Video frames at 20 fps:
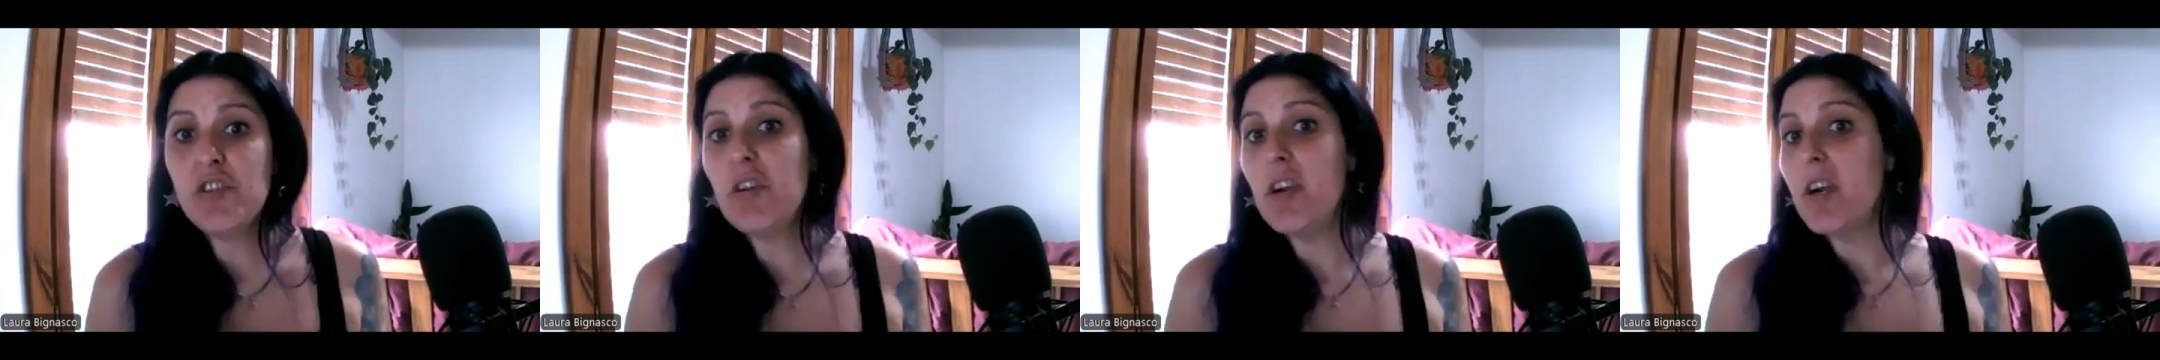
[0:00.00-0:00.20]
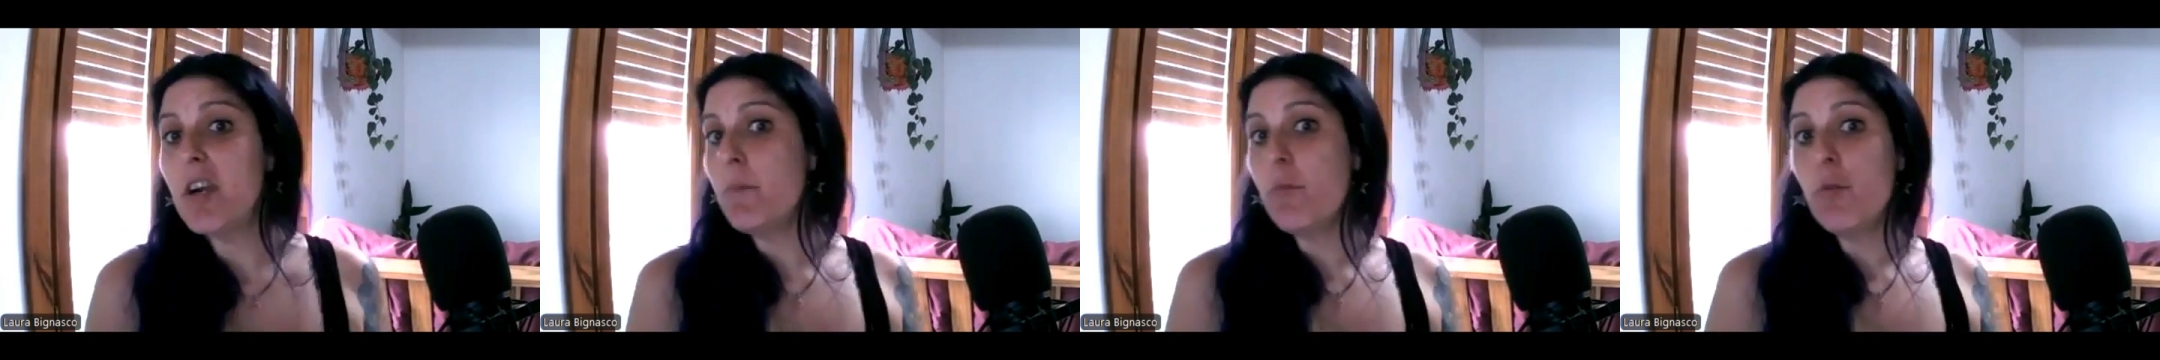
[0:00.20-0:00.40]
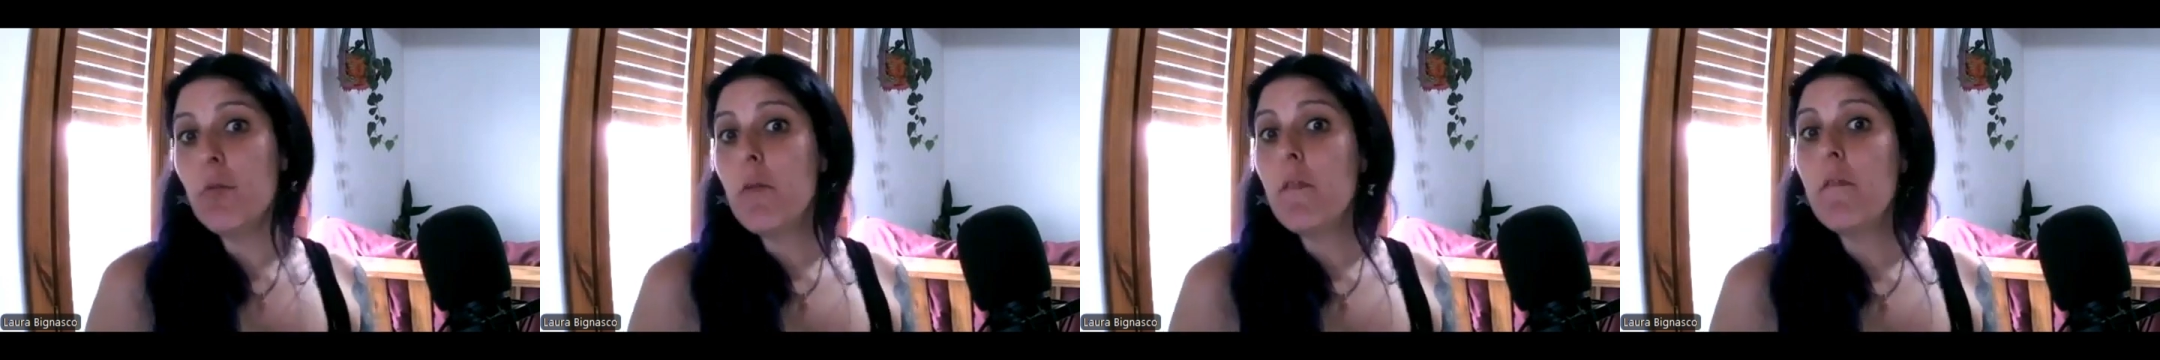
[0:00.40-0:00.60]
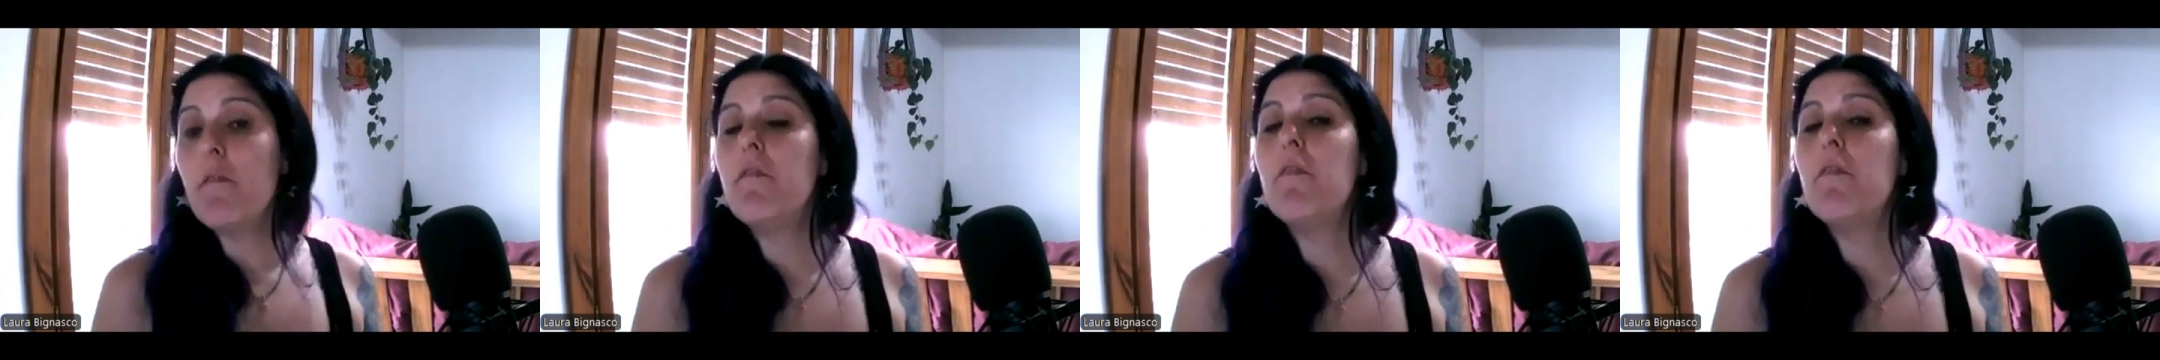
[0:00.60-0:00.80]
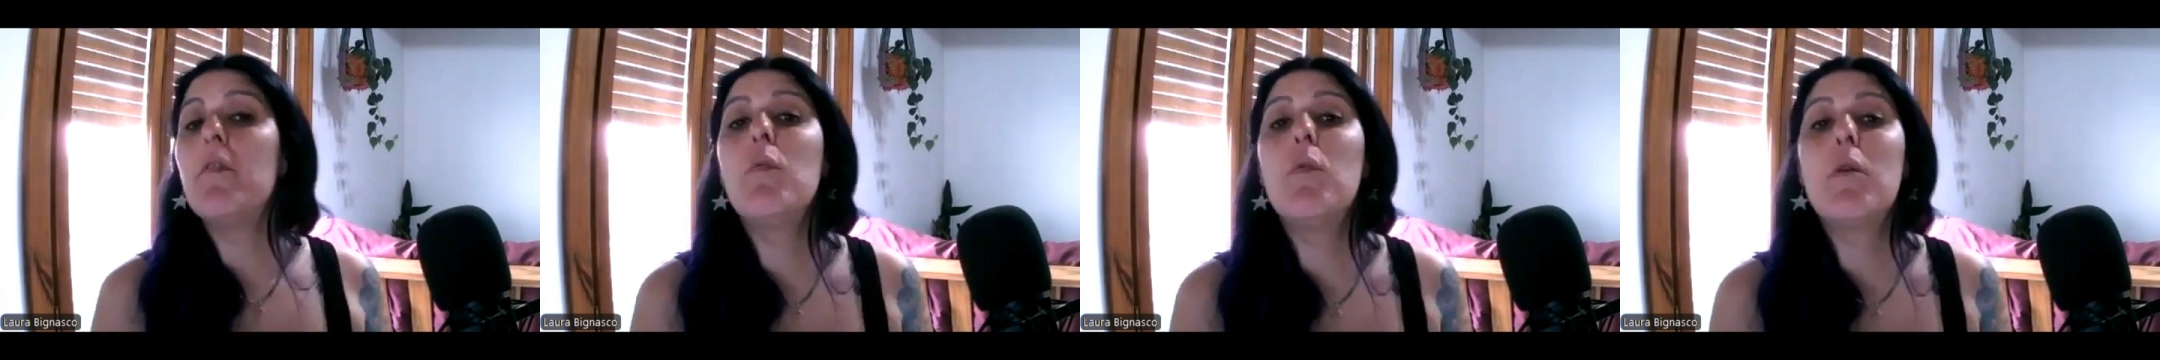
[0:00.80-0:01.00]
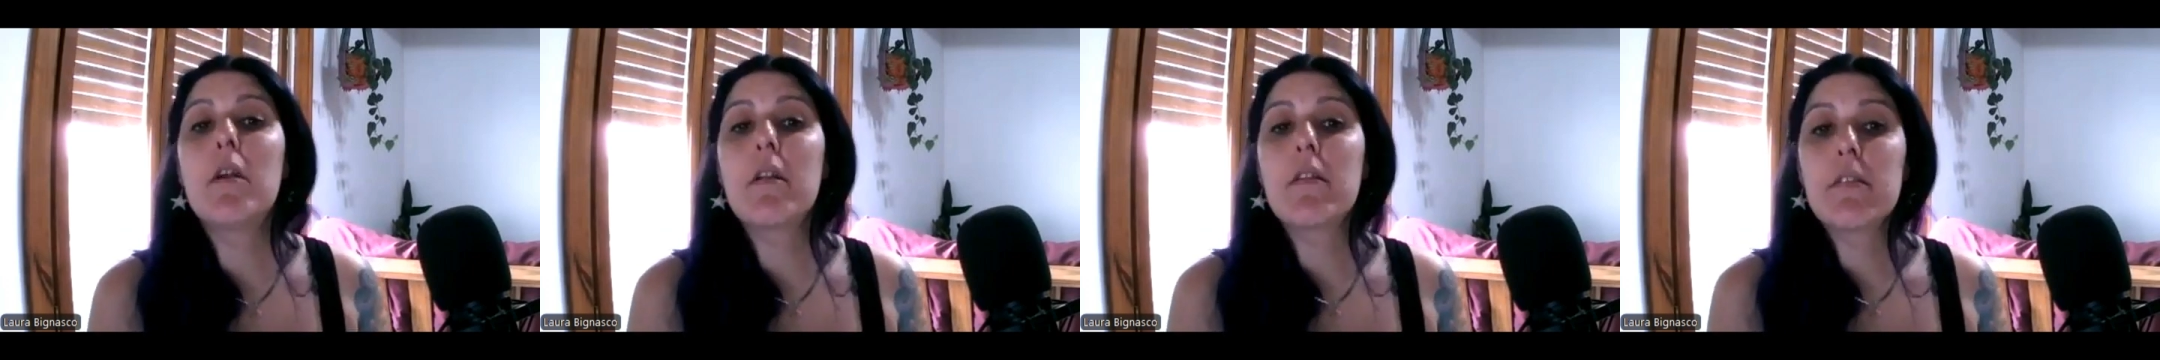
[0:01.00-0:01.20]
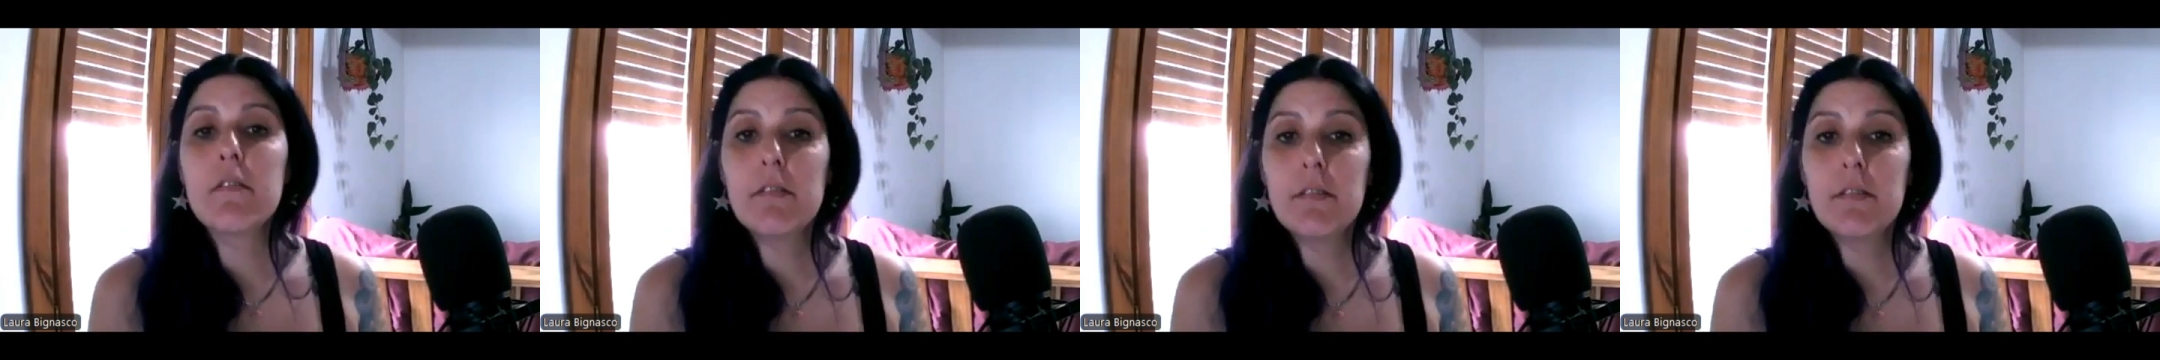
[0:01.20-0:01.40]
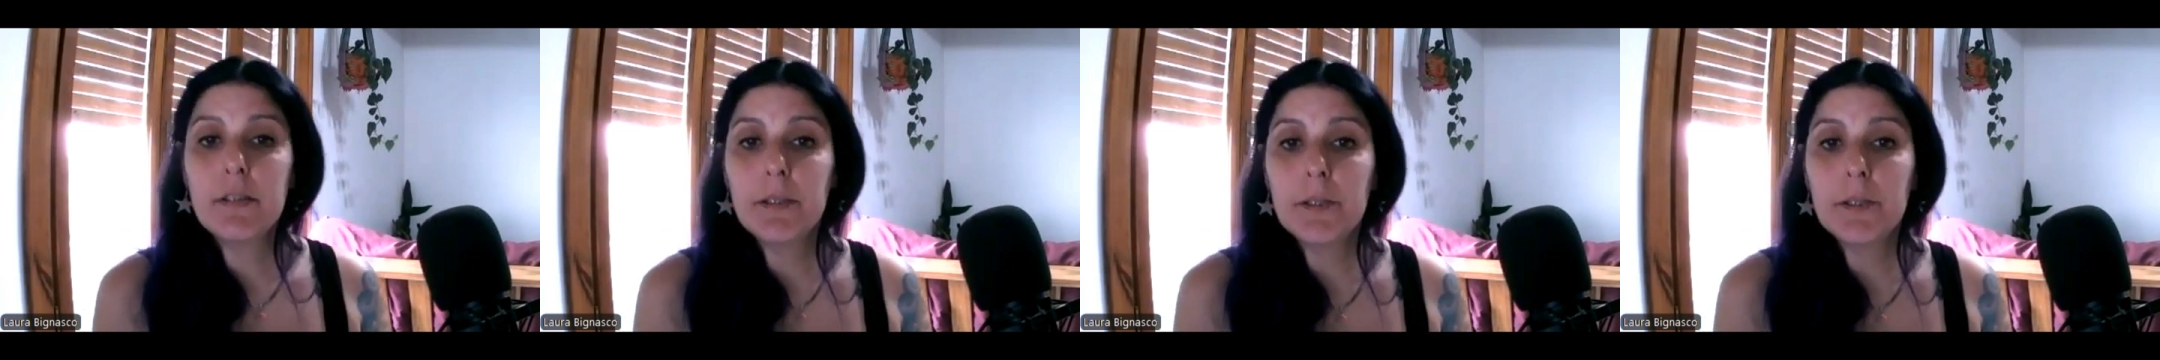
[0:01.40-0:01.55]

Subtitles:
you are moving forward.